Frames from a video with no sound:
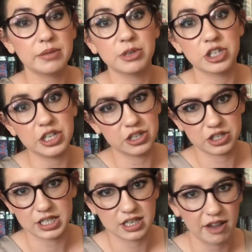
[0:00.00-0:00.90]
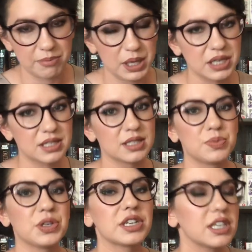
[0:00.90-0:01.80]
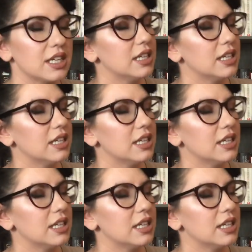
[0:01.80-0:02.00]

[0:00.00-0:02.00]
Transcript: the mushy gushy stuff, because this book